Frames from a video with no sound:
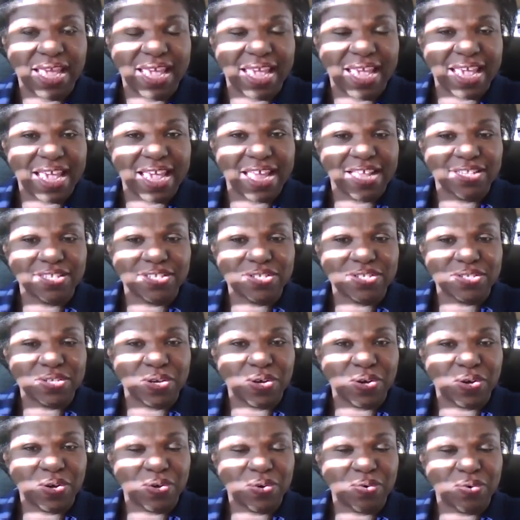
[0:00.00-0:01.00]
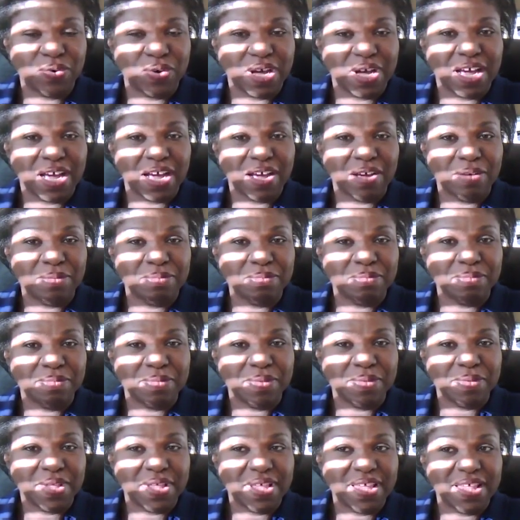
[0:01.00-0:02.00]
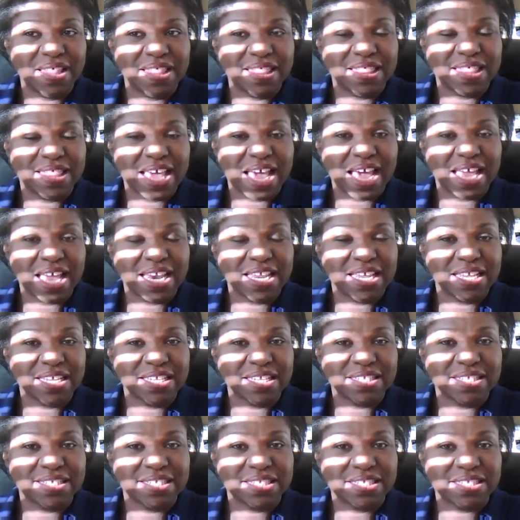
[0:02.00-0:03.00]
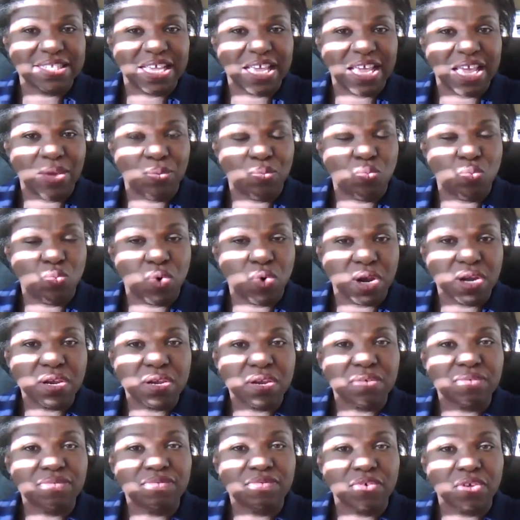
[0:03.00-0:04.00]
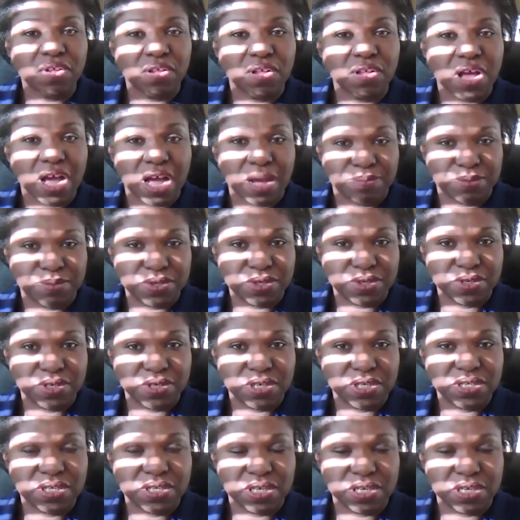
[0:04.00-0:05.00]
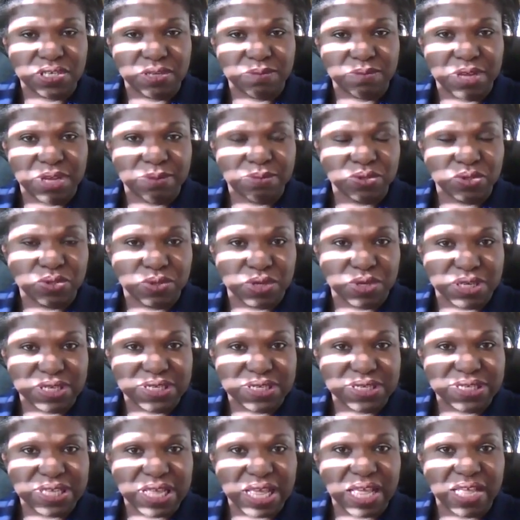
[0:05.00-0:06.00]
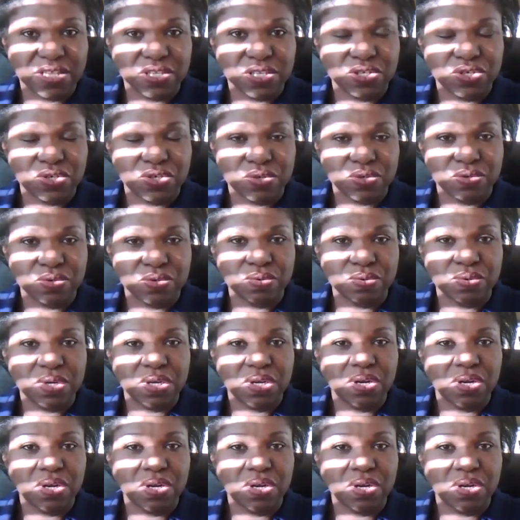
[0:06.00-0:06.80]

And so that is a wonderful opportunity to be able to extend to